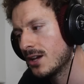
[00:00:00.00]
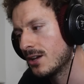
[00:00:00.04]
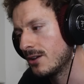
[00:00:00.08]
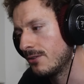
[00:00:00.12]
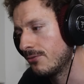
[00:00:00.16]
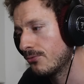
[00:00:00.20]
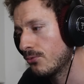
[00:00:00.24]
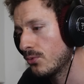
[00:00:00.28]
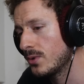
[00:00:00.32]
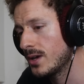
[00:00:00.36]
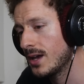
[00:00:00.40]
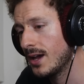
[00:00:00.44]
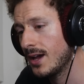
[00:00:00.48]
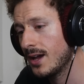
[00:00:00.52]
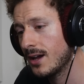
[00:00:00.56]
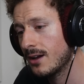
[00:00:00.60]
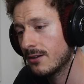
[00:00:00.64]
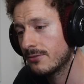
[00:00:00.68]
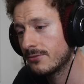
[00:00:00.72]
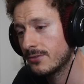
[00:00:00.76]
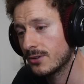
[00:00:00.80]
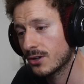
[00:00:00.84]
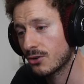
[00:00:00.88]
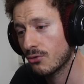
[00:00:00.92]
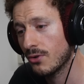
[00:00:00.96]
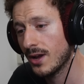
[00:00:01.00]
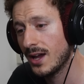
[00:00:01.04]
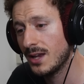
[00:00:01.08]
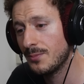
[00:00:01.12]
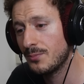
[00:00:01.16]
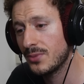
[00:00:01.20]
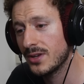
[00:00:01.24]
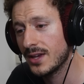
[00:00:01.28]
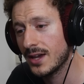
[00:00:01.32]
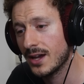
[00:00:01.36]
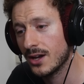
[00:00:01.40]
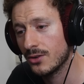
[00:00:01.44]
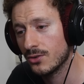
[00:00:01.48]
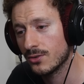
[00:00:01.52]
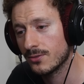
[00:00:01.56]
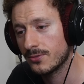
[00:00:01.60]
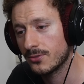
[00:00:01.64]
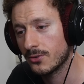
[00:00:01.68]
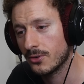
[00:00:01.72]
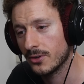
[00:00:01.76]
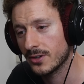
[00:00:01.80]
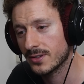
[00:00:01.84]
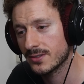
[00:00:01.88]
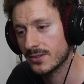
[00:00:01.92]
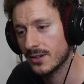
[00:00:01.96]
If we have a grand piano,
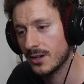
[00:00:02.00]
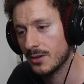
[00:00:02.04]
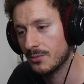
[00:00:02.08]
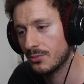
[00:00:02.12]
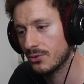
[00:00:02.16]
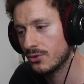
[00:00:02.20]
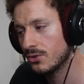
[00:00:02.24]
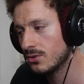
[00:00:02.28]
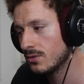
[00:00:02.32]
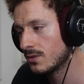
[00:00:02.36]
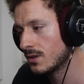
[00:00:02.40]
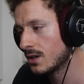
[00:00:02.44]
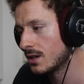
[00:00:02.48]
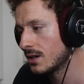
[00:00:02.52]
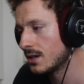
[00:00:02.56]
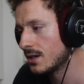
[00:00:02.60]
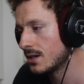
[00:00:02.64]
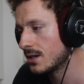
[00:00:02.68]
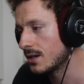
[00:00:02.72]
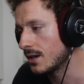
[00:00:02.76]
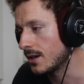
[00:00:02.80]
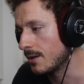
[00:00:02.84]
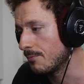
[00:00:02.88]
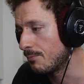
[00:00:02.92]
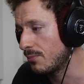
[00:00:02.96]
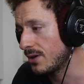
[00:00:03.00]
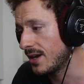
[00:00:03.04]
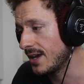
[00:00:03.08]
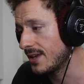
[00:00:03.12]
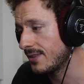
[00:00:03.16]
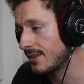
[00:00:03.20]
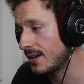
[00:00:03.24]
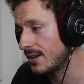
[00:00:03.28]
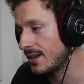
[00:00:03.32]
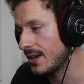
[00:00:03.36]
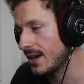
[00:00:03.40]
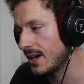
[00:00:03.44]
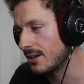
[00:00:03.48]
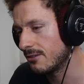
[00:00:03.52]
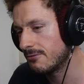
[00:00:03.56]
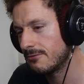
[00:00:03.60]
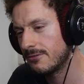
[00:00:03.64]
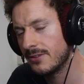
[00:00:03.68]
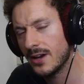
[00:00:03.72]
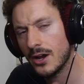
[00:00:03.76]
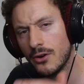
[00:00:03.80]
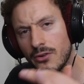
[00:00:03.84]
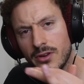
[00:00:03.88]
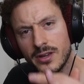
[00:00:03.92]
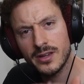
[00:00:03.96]
for example, and play that at a
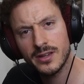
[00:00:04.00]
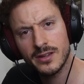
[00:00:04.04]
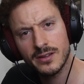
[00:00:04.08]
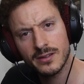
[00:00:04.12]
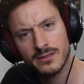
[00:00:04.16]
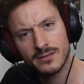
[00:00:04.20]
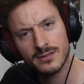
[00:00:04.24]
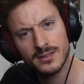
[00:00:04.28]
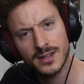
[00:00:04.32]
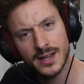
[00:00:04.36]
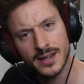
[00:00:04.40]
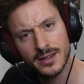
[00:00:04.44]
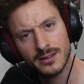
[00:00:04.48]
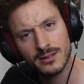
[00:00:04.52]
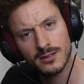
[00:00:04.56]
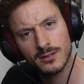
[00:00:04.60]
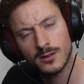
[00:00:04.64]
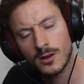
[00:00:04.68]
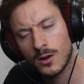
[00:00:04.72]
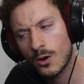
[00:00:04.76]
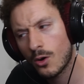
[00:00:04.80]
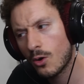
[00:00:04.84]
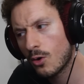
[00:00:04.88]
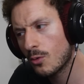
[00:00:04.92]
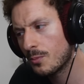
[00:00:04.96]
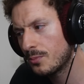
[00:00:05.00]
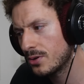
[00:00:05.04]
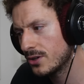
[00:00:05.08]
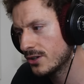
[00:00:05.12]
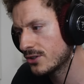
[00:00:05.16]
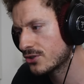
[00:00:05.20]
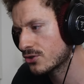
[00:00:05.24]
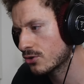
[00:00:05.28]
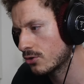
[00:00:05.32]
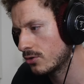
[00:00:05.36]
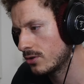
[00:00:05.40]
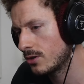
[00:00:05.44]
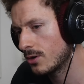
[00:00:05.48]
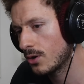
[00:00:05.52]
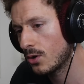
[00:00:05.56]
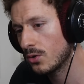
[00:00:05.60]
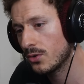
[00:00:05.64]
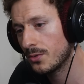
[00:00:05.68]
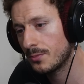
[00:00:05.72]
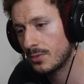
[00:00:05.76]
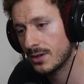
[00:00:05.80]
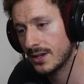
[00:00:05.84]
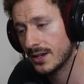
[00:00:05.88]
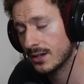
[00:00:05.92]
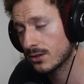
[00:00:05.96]
very low pitch or
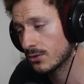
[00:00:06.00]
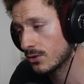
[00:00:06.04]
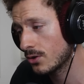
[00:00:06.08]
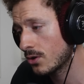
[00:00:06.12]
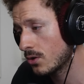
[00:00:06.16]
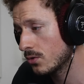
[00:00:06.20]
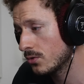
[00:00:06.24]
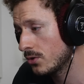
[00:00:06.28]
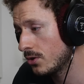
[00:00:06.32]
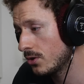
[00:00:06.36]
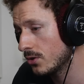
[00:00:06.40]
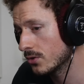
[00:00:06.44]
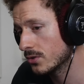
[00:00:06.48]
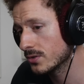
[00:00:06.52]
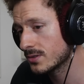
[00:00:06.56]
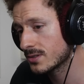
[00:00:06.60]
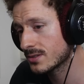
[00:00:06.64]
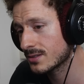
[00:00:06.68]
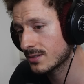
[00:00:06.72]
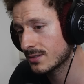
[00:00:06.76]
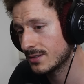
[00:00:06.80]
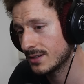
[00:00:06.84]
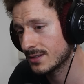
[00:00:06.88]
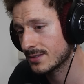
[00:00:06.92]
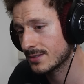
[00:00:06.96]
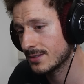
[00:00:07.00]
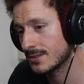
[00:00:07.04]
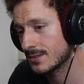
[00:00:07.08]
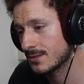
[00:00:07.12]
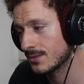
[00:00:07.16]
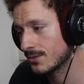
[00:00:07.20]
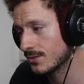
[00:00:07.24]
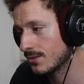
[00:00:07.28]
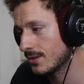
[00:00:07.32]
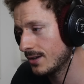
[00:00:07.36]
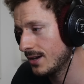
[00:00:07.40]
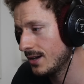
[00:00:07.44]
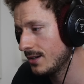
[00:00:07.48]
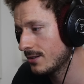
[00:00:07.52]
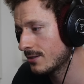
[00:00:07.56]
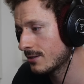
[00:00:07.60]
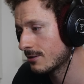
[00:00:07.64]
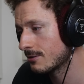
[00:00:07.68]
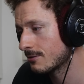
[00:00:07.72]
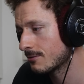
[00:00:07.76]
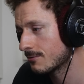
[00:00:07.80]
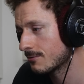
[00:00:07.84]
playing low notes. Let's listen to that.